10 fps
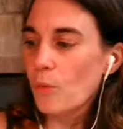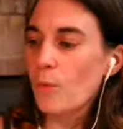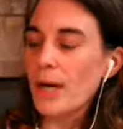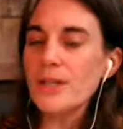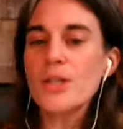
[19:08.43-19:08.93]

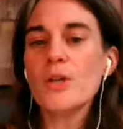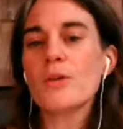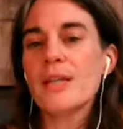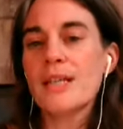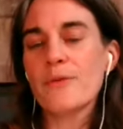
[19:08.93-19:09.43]
When
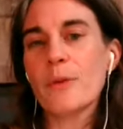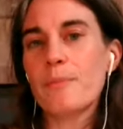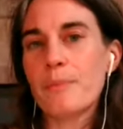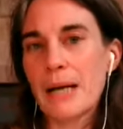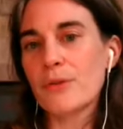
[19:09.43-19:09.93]
you give a
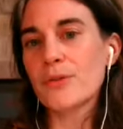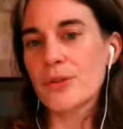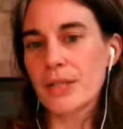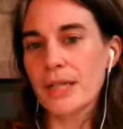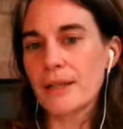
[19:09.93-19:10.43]

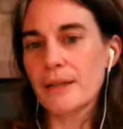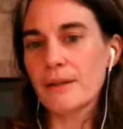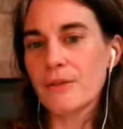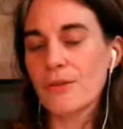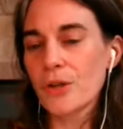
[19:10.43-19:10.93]
boundary,
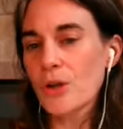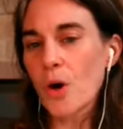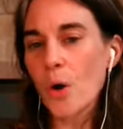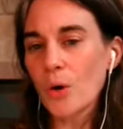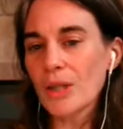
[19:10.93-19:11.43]
the
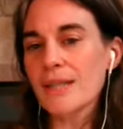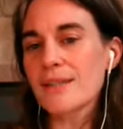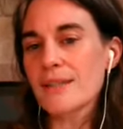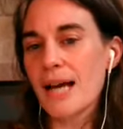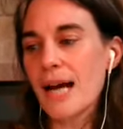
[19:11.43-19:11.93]
goal is
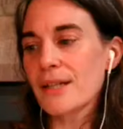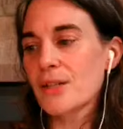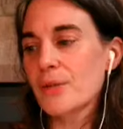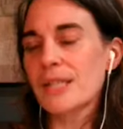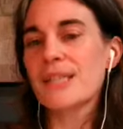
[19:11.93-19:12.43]
not
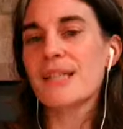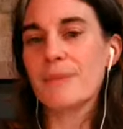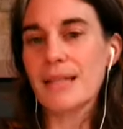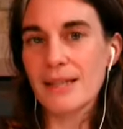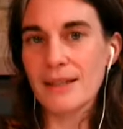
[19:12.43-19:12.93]
to
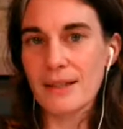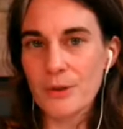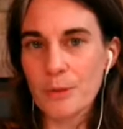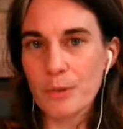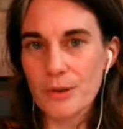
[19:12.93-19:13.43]
intimidate the
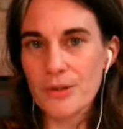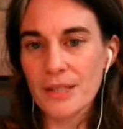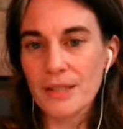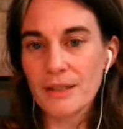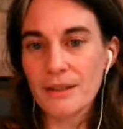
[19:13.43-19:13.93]
other
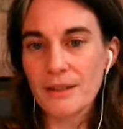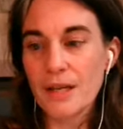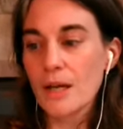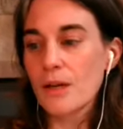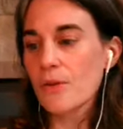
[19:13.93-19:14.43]
person.
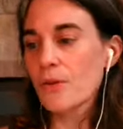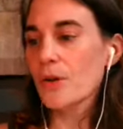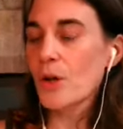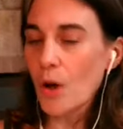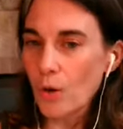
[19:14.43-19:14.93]
The
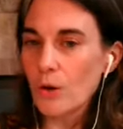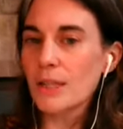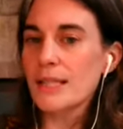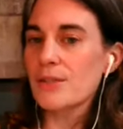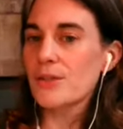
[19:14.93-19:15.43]

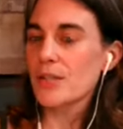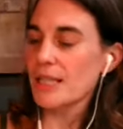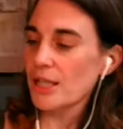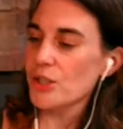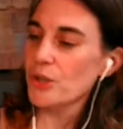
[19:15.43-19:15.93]
goal is to
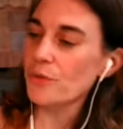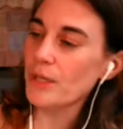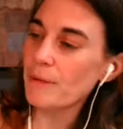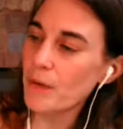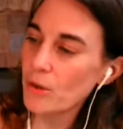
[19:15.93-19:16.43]
get you the
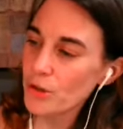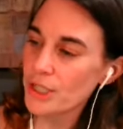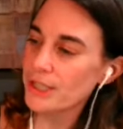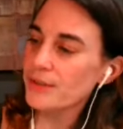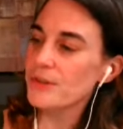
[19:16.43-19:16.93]

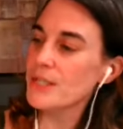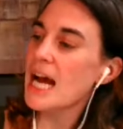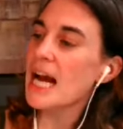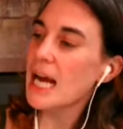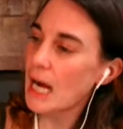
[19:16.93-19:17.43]
emotions,
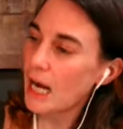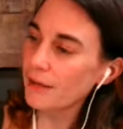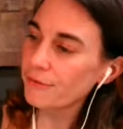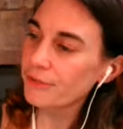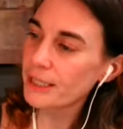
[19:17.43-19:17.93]

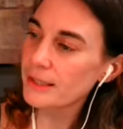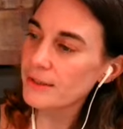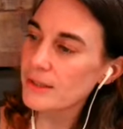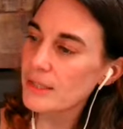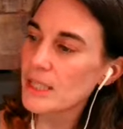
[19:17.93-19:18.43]

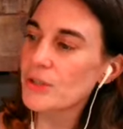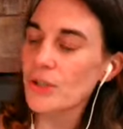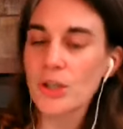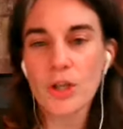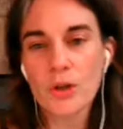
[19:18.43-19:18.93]
confidence,
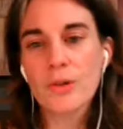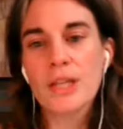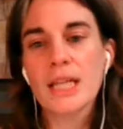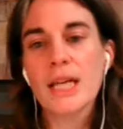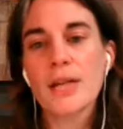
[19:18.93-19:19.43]

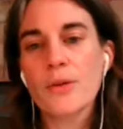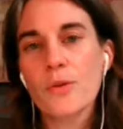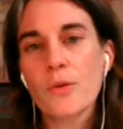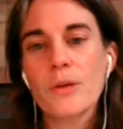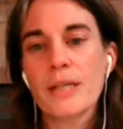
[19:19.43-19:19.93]
security, and
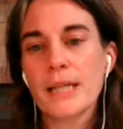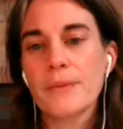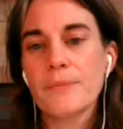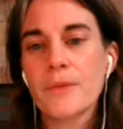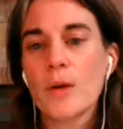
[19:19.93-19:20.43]
authority,
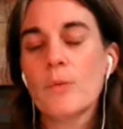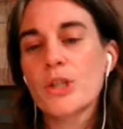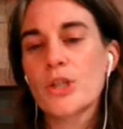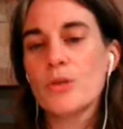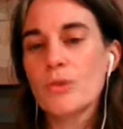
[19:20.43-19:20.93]

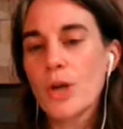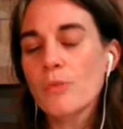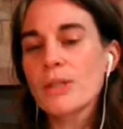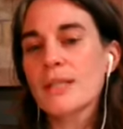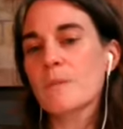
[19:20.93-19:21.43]
which you
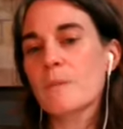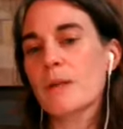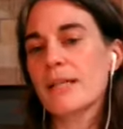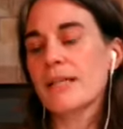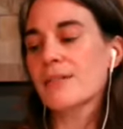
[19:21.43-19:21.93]
don't
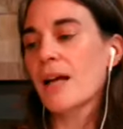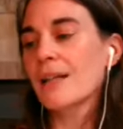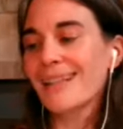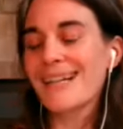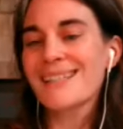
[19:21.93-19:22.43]
experience
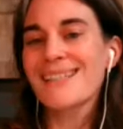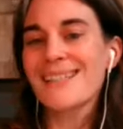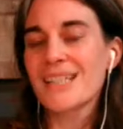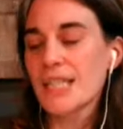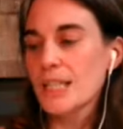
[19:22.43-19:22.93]
unless and
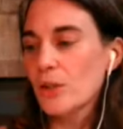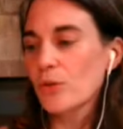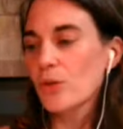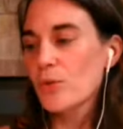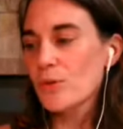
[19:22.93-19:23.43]

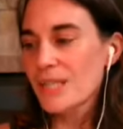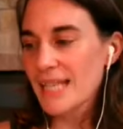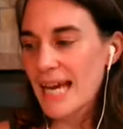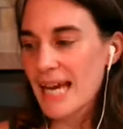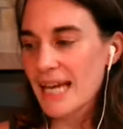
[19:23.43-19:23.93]
until you
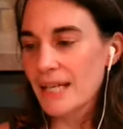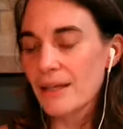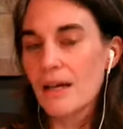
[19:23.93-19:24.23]
say